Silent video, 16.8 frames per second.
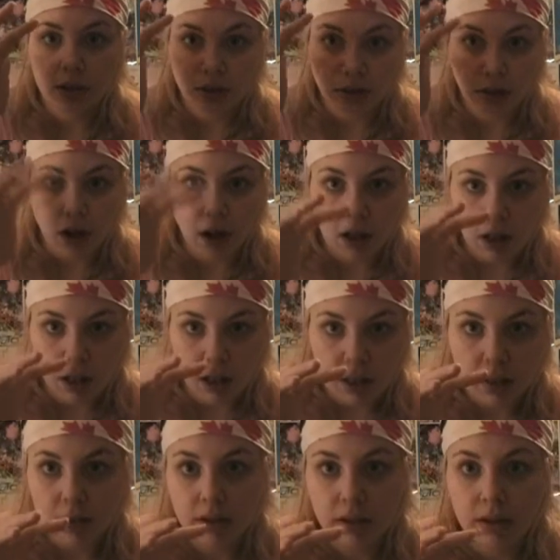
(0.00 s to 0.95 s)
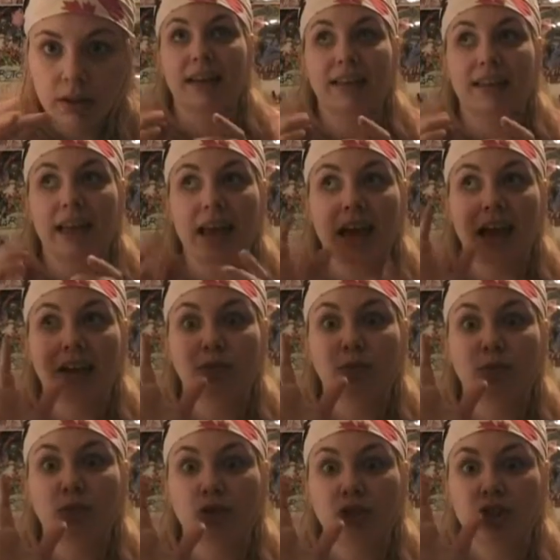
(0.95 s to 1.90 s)
doll. An
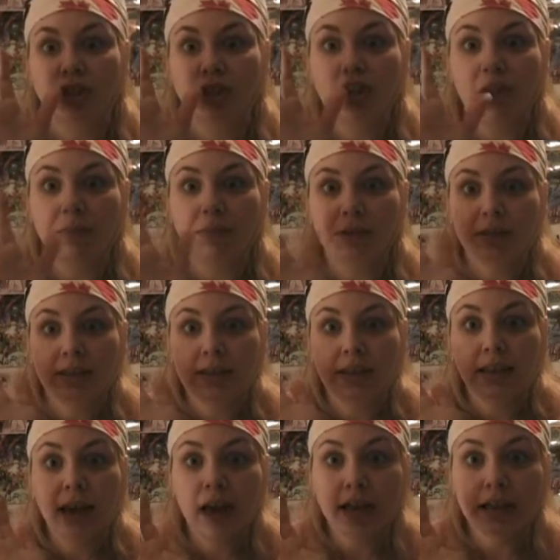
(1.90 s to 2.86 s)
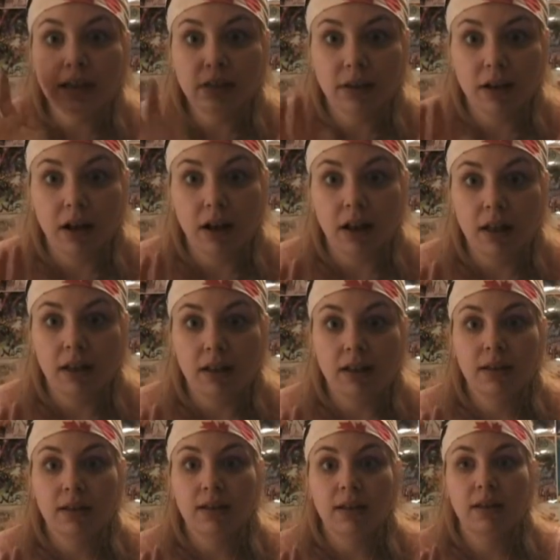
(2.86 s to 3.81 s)
Edward-shaped Ken doll.
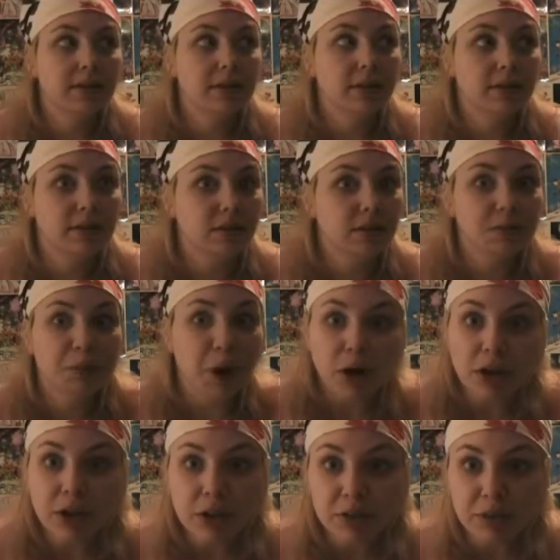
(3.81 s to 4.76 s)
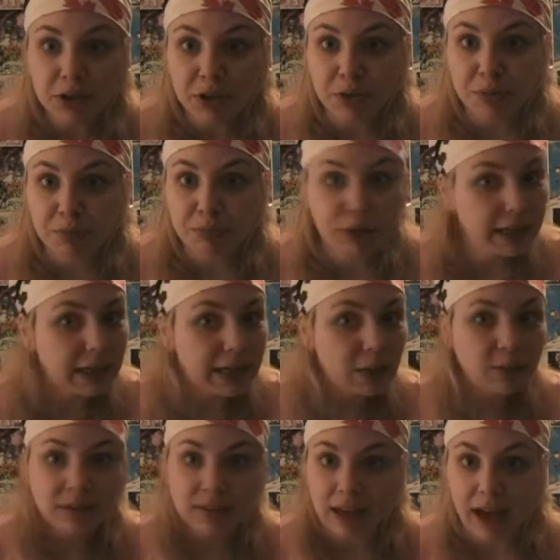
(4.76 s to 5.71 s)
Does it sparkle when you bring it
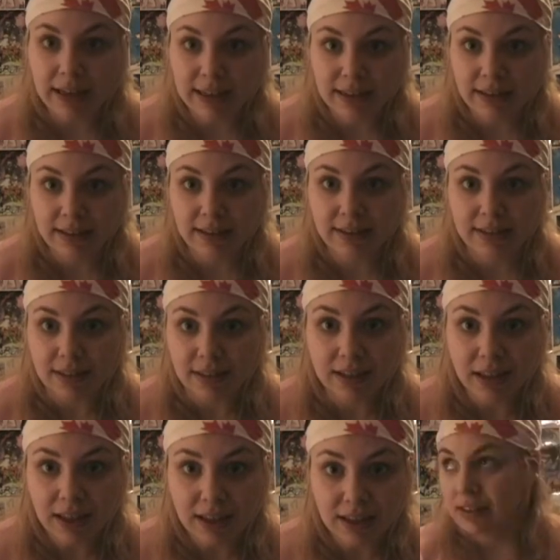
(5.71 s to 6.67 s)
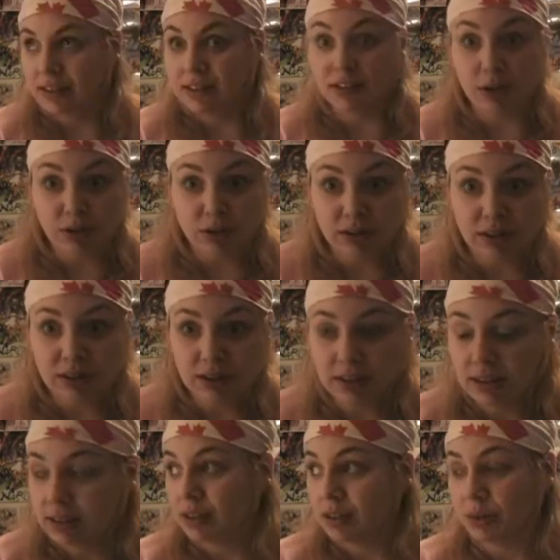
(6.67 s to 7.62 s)
outside into the sunlight? Seriously?
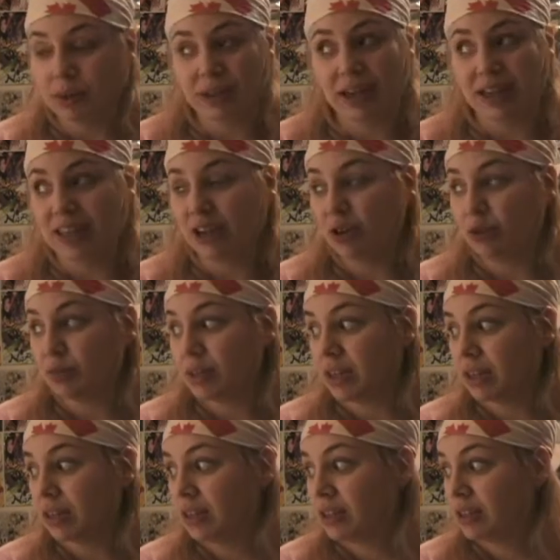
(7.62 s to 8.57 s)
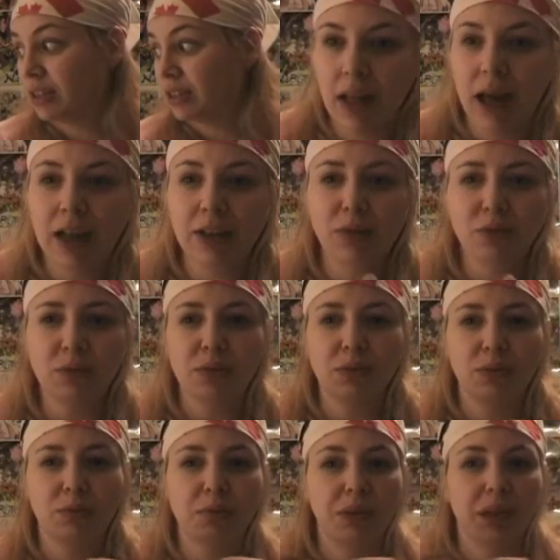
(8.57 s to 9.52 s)
Oh god, I hope not. I don't
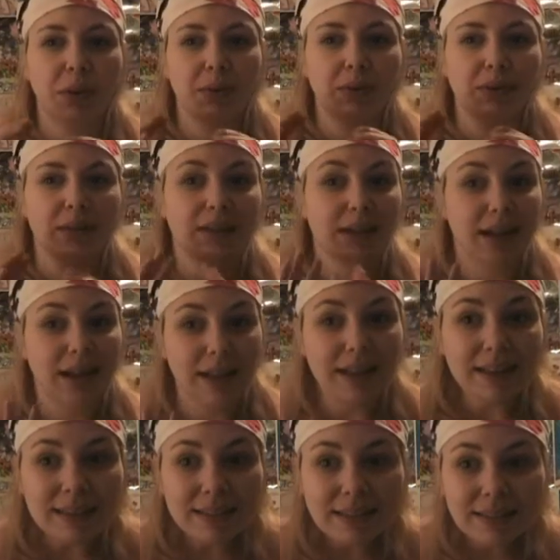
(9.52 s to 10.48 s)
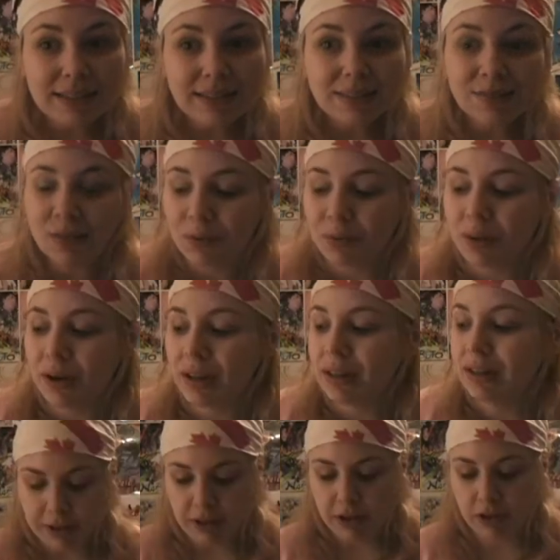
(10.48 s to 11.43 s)
play with dolls, for
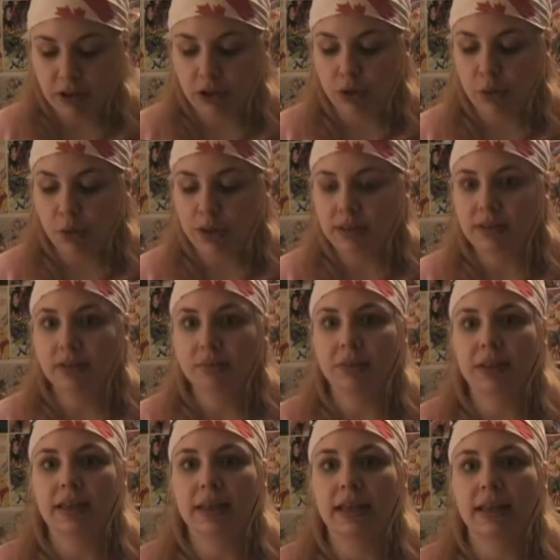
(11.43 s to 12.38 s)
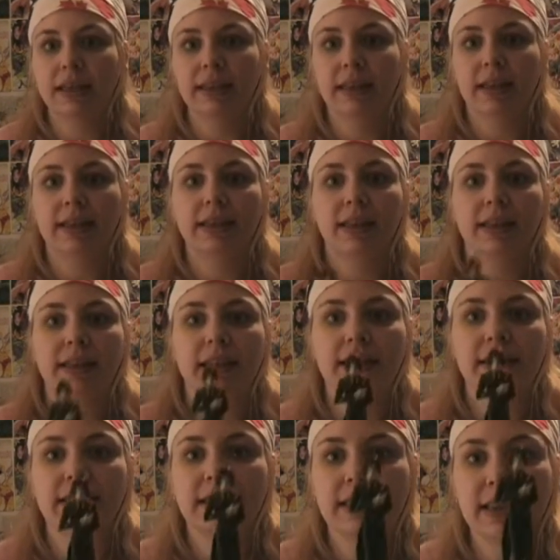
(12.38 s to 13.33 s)
one. I mean, you want something like
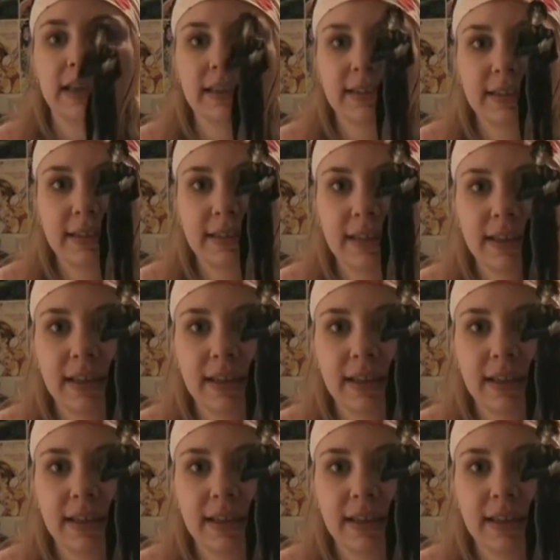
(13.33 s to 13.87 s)
this.